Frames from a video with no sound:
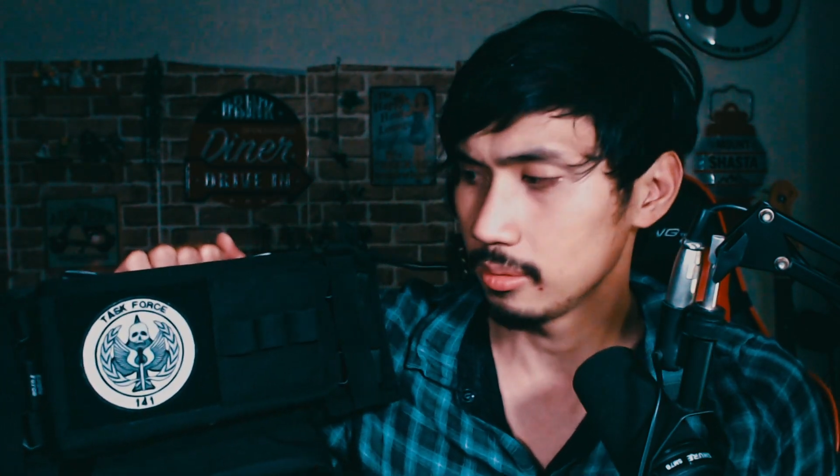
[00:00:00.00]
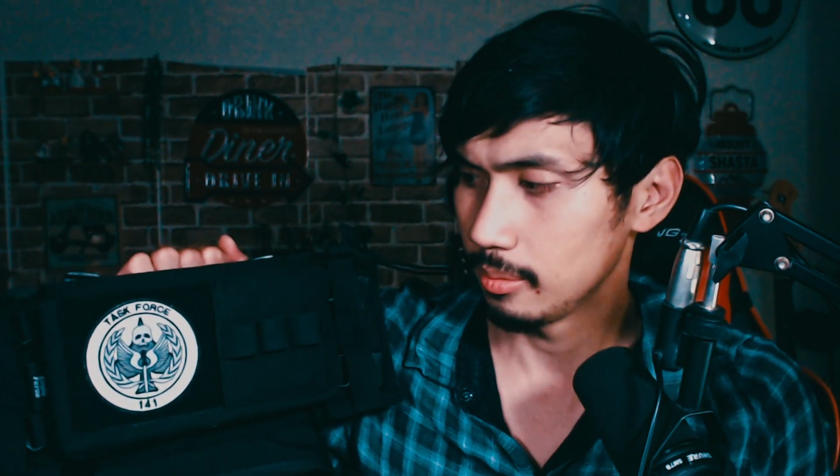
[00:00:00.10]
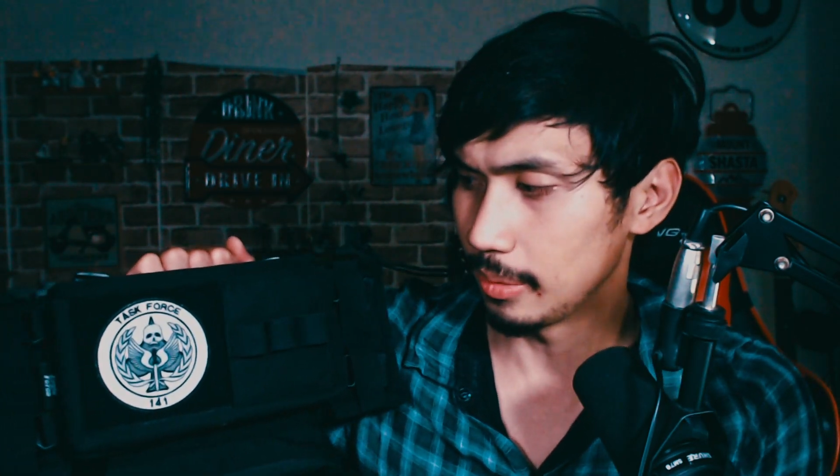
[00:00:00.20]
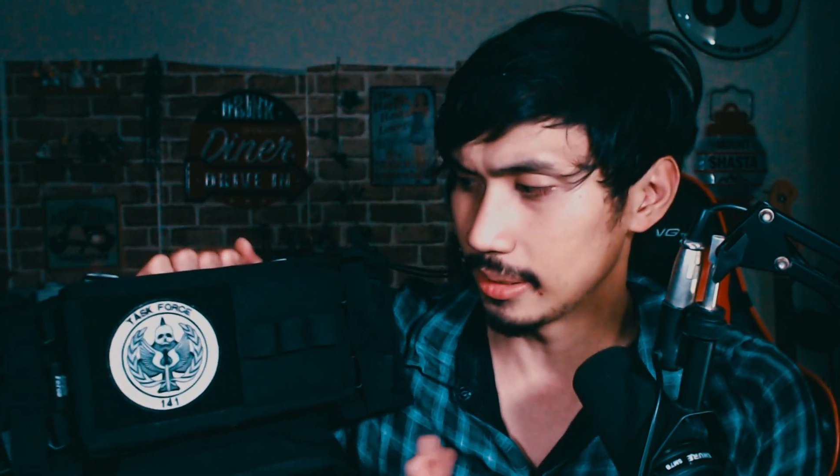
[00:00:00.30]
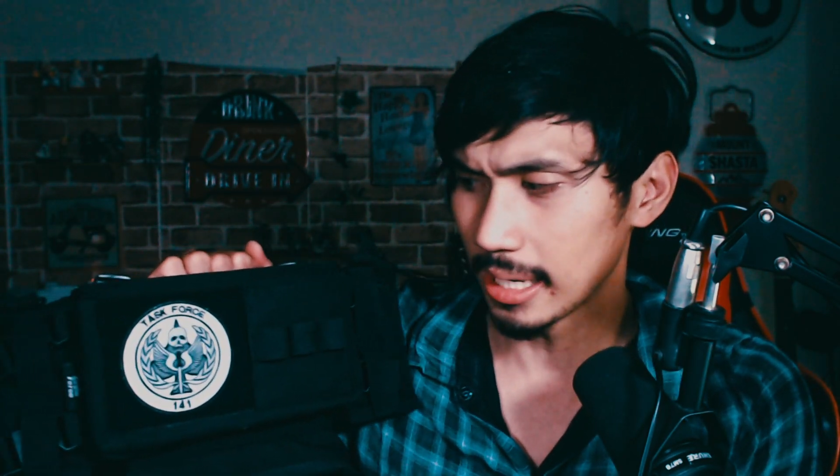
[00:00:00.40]

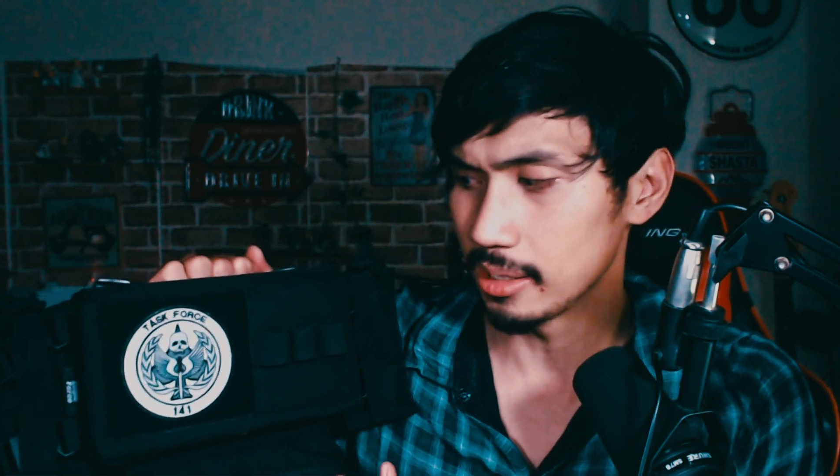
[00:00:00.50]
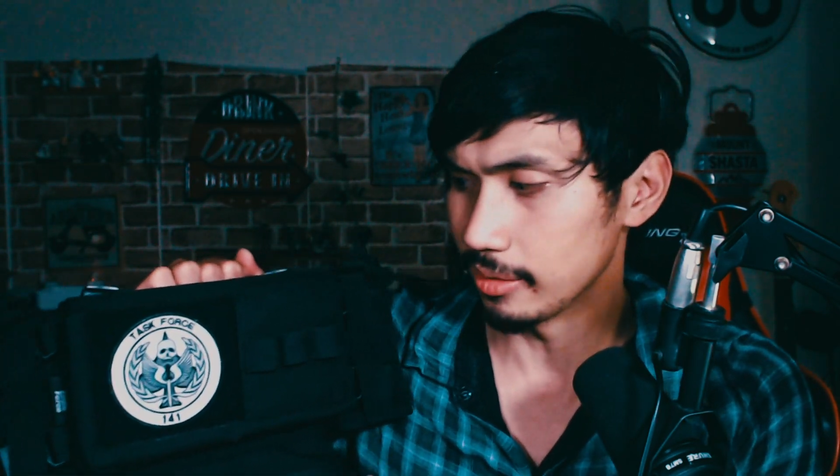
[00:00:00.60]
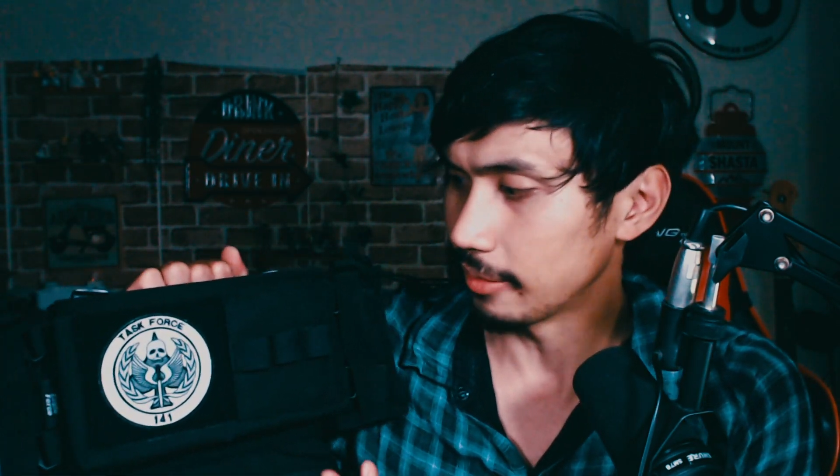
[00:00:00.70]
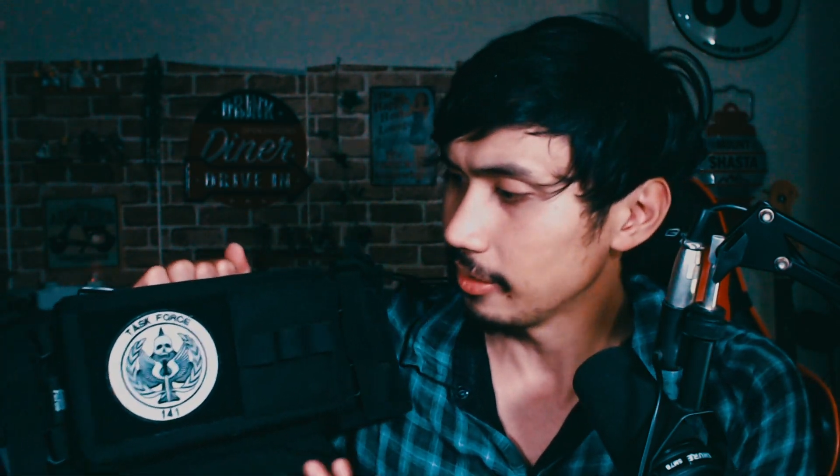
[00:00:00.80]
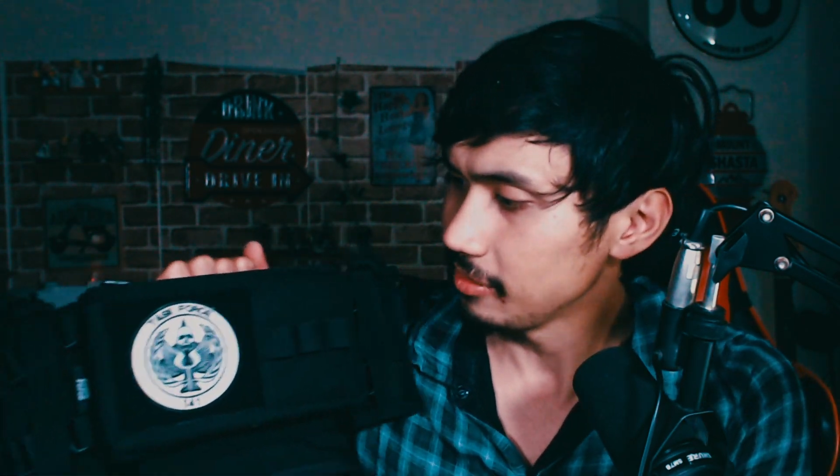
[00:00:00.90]
but it's actually
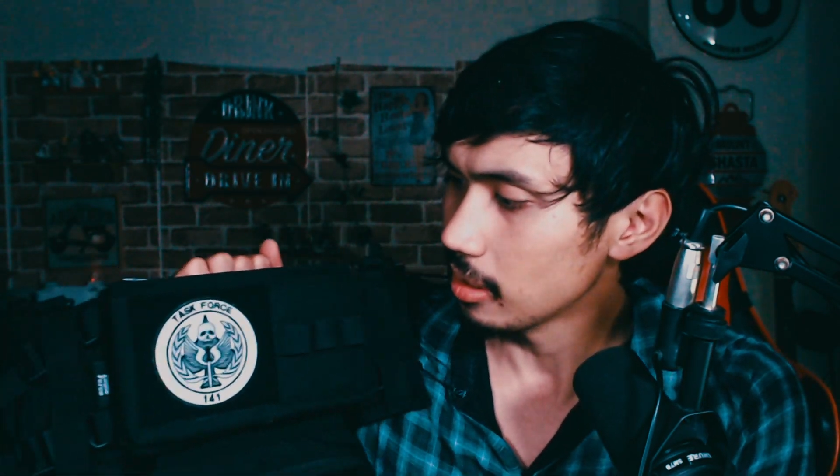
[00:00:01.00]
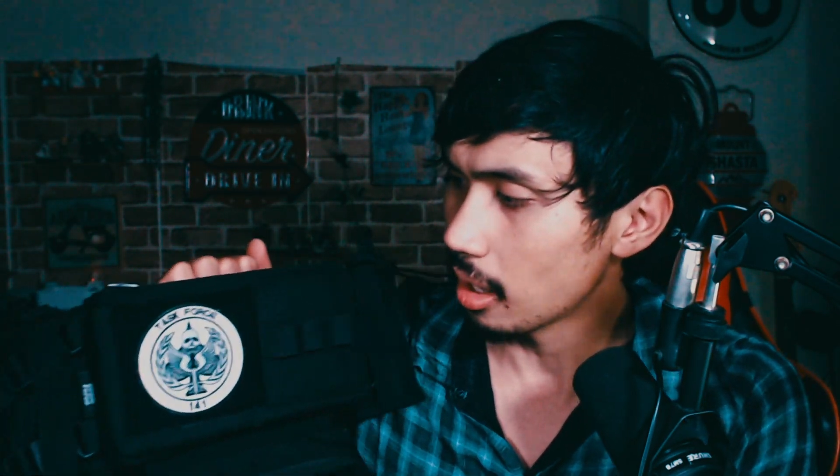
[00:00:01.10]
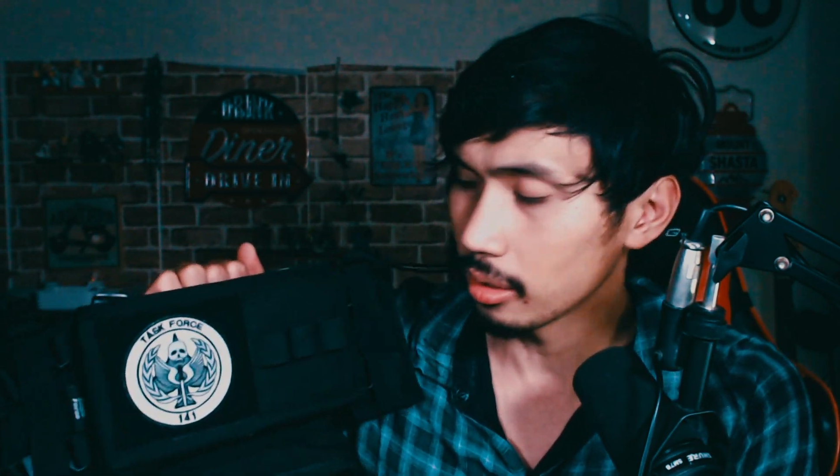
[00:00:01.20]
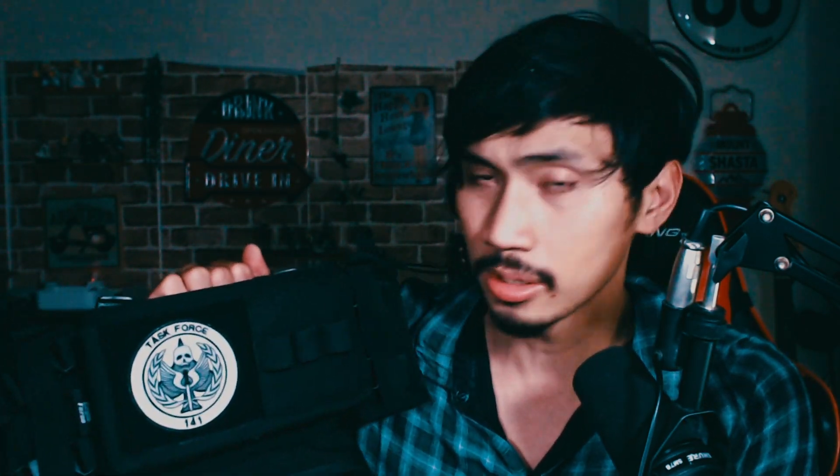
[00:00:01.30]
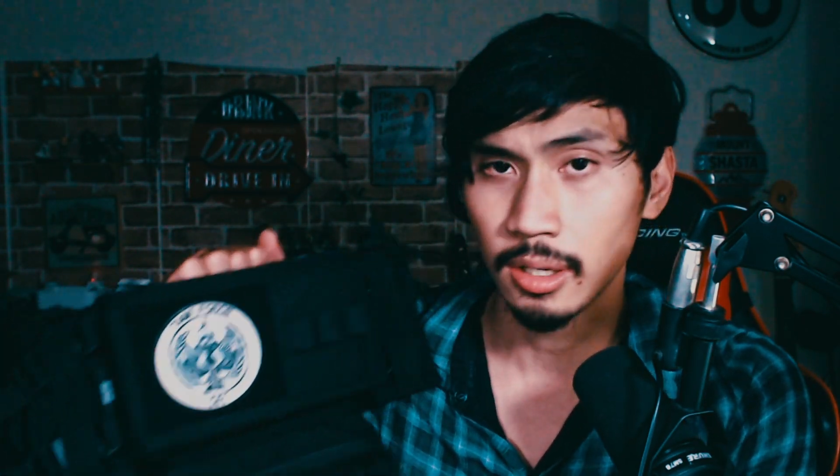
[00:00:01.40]
like
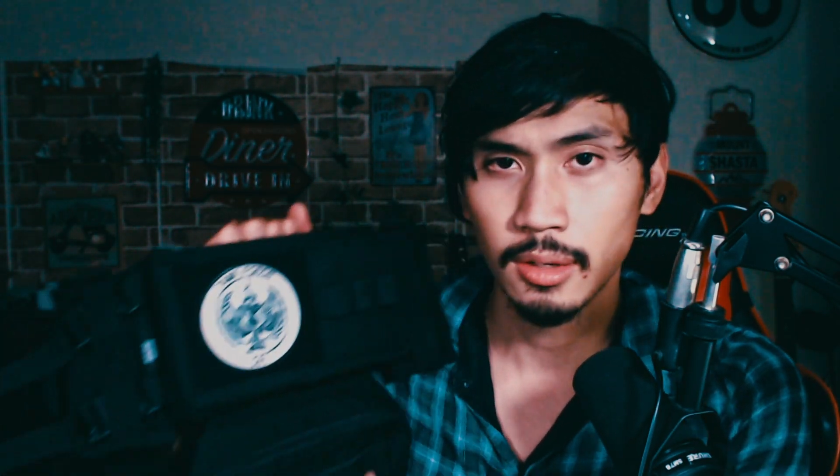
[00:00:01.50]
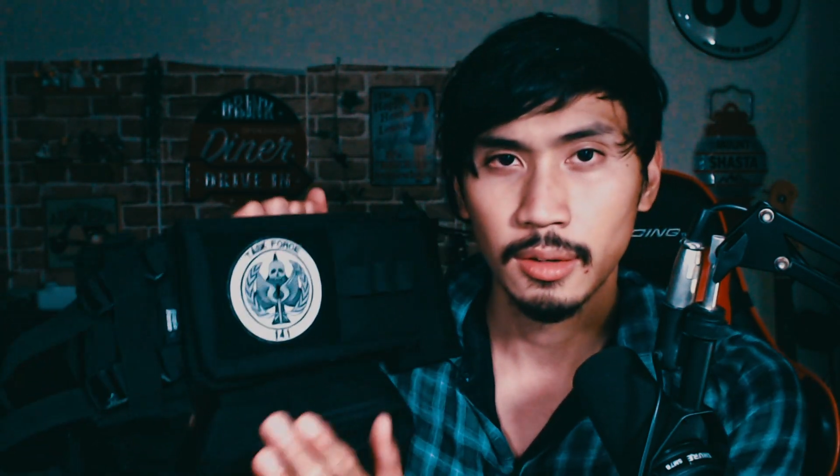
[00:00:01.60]
$50.